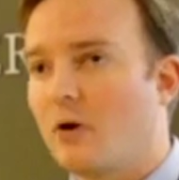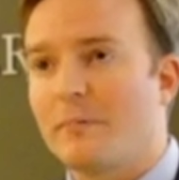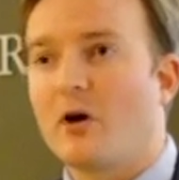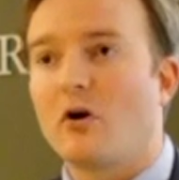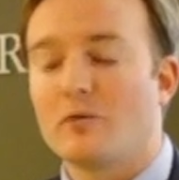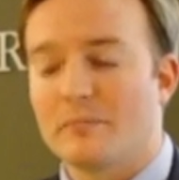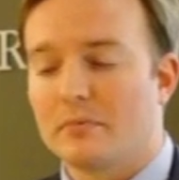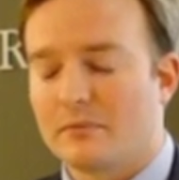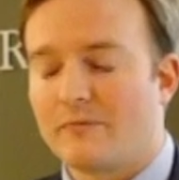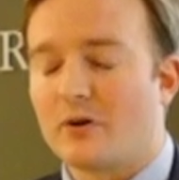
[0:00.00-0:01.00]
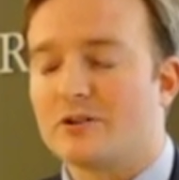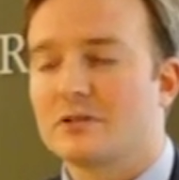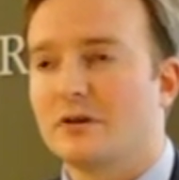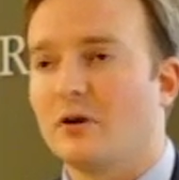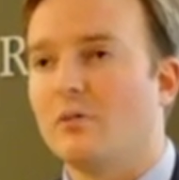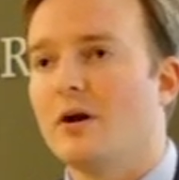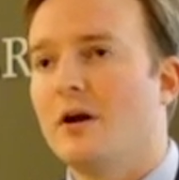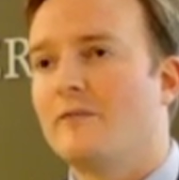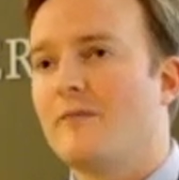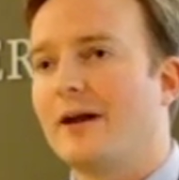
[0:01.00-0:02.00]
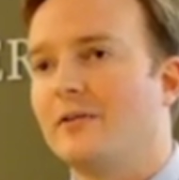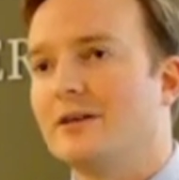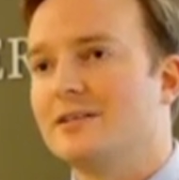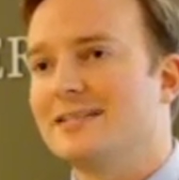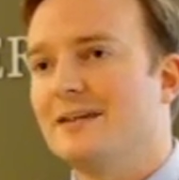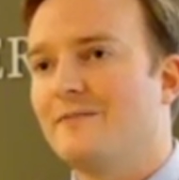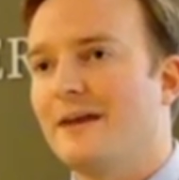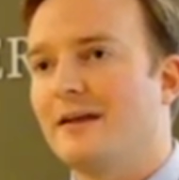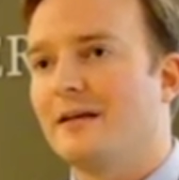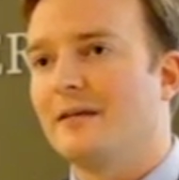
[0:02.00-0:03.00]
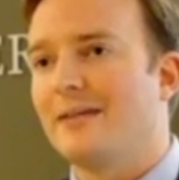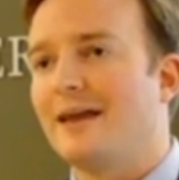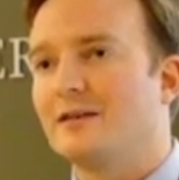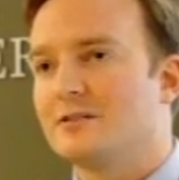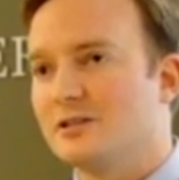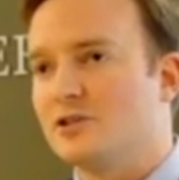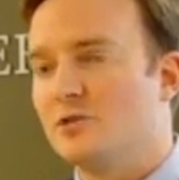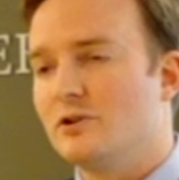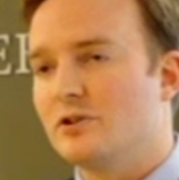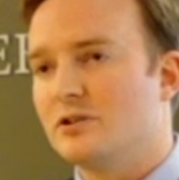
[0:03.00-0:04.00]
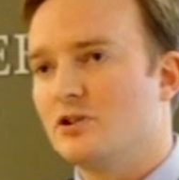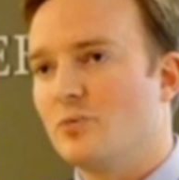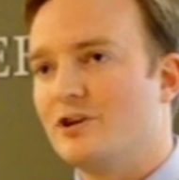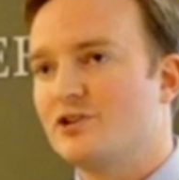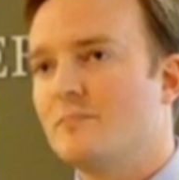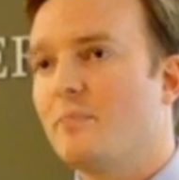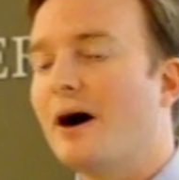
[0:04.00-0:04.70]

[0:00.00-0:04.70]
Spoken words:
probably call them first, frankly, to see if they can assist you in your situation.